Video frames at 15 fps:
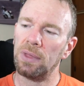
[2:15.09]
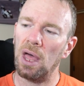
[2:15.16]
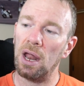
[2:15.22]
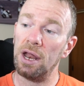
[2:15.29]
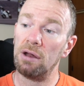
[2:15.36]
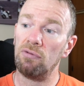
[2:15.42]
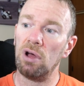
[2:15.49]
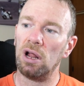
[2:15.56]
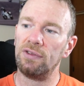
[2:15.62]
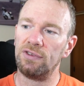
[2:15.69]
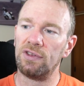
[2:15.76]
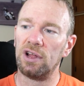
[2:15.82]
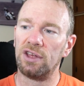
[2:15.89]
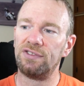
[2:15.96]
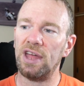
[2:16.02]
and I didn't realize
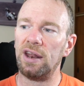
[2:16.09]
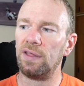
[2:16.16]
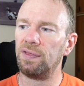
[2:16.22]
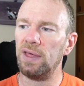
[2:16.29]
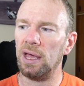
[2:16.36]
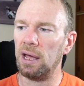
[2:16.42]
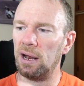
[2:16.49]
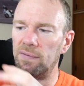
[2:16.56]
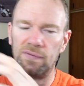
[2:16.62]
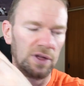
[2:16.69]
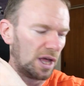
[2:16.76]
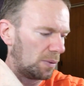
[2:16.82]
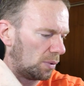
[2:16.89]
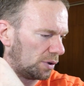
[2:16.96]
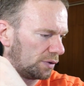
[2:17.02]
it's like a standard thing, and I
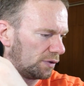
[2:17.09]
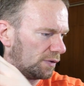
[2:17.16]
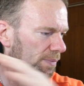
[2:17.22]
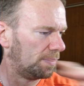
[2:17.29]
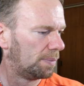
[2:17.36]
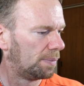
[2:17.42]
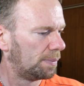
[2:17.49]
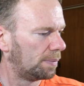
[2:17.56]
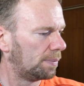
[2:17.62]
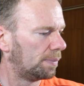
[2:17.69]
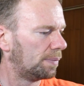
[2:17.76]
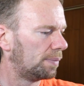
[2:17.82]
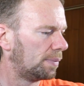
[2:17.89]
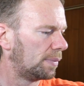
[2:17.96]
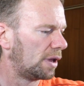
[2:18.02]
forgot what
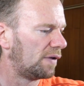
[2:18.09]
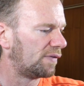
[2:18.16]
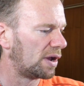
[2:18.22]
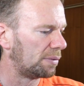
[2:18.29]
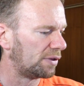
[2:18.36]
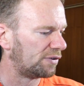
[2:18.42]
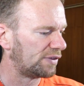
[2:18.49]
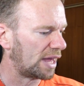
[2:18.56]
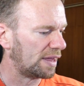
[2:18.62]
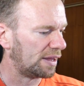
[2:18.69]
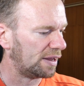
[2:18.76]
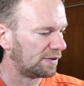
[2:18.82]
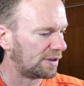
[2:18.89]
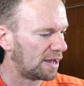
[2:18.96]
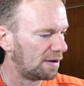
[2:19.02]
the standard
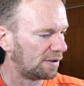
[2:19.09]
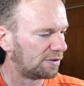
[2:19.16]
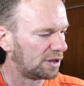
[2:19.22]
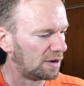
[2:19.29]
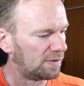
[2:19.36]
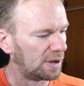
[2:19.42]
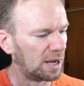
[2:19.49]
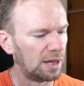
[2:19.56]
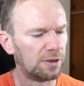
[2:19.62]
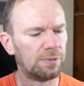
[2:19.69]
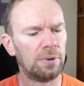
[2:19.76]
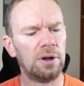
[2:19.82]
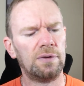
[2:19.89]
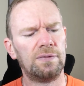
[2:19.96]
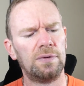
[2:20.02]
is now. Let's see if I can get this
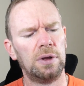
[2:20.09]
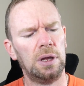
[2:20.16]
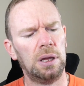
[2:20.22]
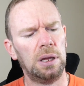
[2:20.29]
one off.